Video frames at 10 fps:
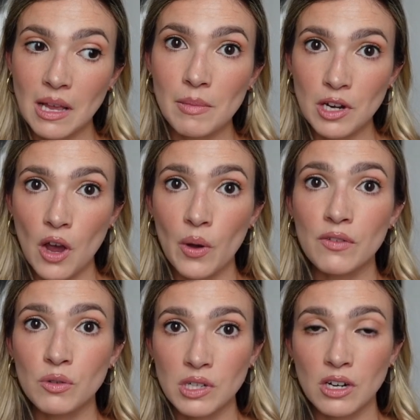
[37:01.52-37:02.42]
let me know
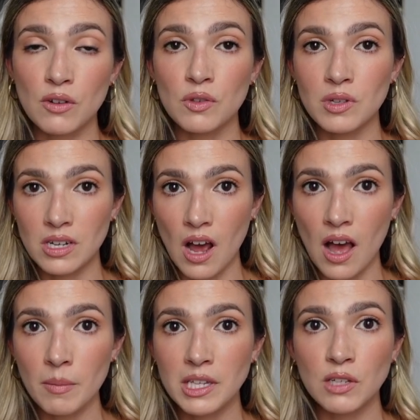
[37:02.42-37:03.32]
if you did or if you did
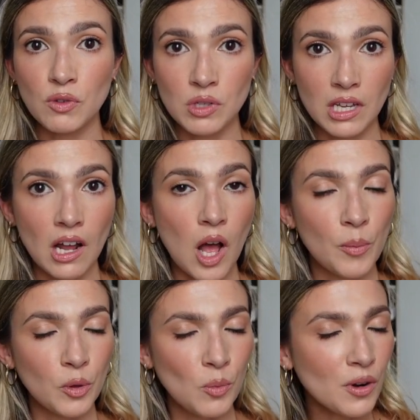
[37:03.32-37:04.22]
not, because if you did, I'll
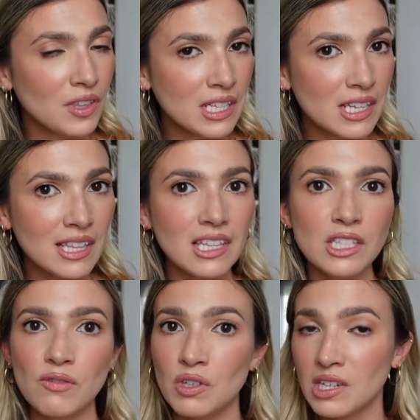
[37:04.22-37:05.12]
upload more things like
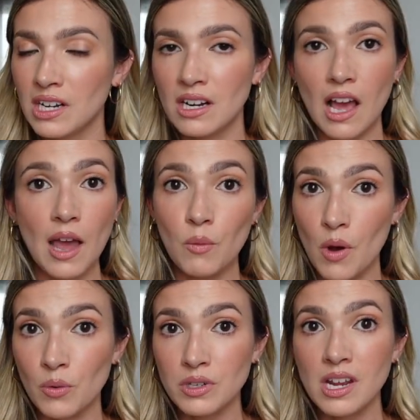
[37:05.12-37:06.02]
this. If you didn't, I
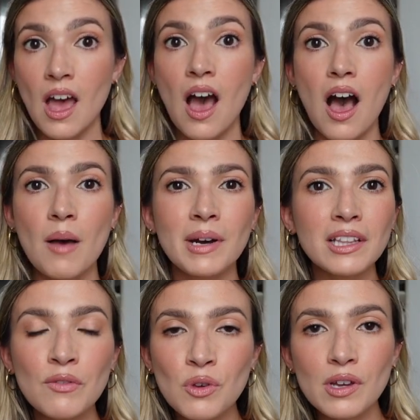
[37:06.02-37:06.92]
won't. Um, I
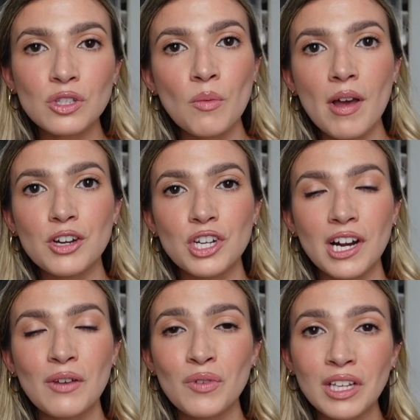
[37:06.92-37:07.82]
love you guys so much and
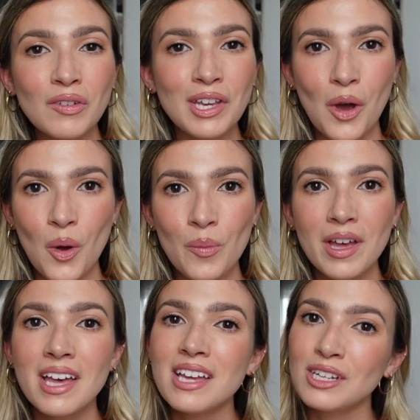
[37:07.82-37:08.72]
I really, really hope
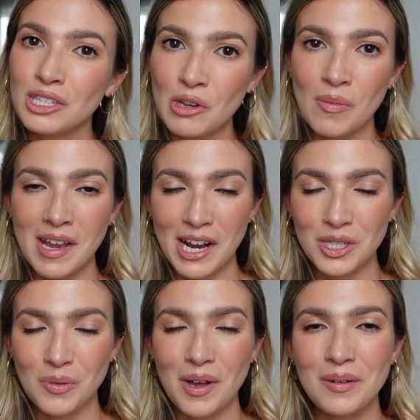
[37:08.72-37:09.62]
to see you in my
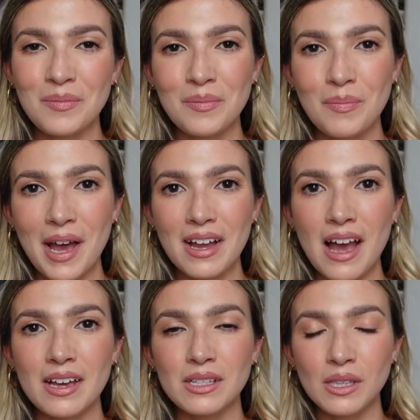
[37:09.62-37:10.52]
next one. Bye
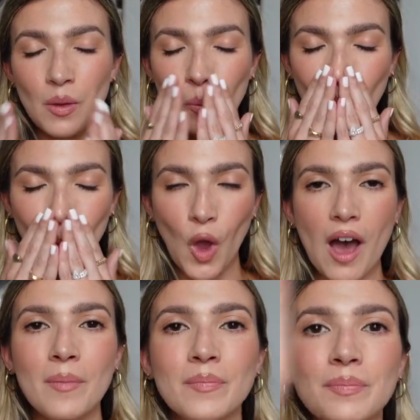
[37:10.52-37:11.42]
guys. Mwah.